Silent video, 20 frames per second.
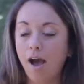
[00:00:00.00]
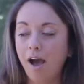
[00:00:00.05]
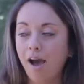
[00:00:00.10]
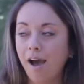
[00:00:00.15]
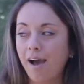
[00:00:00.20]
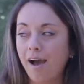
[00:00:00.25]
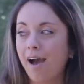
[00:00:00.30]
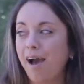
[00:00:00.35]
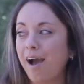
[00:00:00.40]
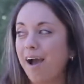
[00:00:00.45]

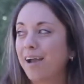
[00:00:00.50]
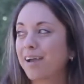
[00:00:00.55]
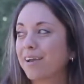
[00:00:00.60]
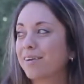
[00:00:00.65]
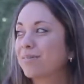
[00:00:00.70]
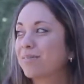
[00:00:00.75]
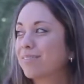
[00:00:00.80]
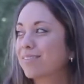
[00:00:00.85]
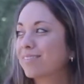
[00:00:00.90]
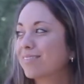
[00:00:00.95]

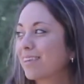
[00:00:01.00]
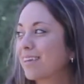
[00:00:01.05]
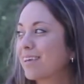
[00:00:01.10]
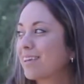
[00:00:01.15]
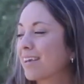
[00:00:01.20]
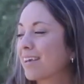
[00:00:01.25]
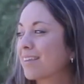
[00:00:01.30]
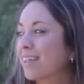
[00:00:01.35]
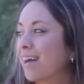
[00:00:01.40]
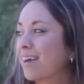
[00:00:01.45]
I was
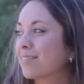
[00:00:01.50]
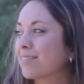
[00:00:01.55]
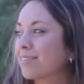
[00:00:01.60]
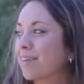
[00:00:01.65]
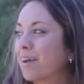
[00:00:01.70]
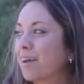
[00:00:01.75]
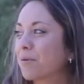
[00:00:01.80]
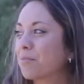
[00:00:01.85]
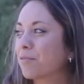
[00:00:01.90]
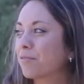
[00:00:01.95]
thinking last
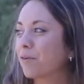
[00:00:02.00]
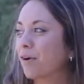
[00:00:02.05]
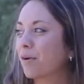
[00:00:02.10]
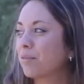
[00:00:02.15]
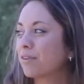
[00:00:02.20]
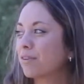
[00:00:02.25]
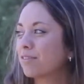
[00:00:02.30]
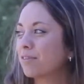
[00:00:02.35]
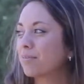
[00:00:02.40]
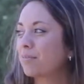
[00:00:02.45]
night before
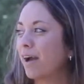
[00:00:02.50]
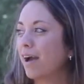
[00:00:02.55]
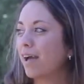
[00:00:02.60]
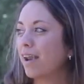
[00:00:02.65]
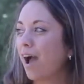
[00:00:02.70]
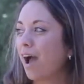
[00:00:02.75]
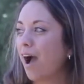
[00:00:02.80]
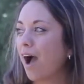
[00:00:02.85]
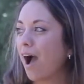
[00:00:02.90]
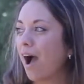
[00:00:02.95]
I went to
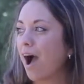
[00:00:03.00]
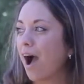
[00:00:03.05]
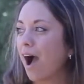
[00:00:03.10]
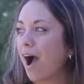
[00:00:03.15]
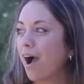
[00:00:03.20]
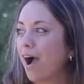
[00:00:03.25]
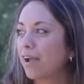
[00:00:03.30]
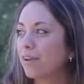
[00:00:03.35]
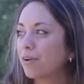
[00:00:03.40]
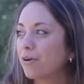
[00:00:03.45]
bed,
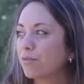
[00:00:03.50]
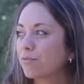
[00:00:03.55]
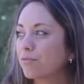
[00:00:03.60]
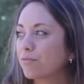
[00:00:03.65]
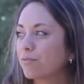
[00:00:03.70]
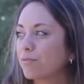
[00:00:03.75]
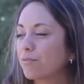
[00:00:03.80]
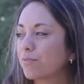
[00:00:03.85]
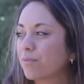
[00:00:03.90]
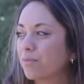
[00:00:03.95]
I
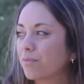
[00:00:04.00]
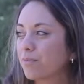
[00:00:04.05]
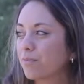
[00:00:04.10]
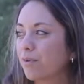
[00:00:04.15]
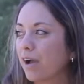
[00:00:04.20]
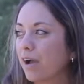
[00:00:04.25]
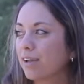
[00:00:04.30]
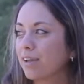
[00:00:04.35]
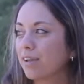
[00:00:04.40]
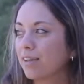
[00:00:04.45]
don't
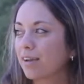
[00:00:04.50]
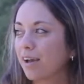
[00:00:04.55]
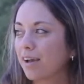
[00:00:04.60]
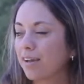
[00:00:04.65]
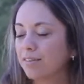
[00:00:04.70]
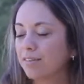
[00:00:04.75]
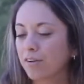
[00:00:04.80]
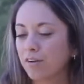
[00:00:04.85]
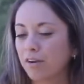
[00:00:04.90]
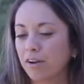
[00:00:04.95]

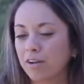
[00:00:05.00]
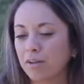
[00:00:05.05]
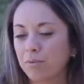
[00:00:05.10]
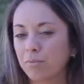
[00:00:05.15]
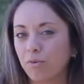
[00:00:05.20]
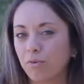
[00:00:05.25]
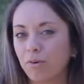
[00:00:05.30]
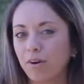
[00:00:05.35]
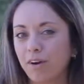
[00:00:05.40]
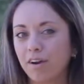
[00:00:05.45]
recognize her
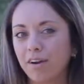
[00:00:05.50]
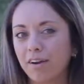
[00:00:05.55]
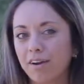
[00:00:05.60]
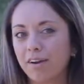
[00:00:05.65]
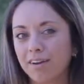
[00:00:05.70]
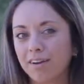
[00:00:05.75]
anymore